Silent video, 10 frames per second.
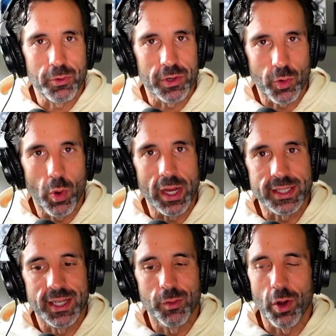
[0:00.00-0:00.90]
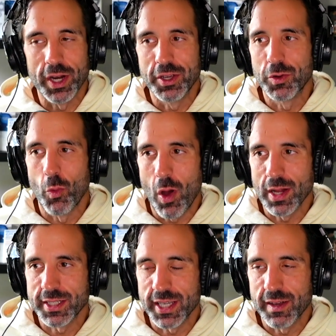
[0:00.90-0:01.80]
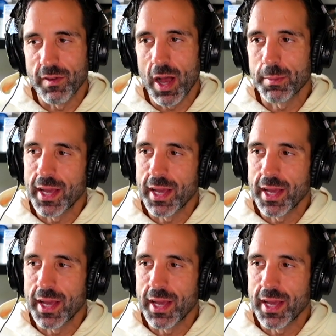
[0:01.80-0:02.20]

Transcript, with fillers: would quit, where you'd want to give up.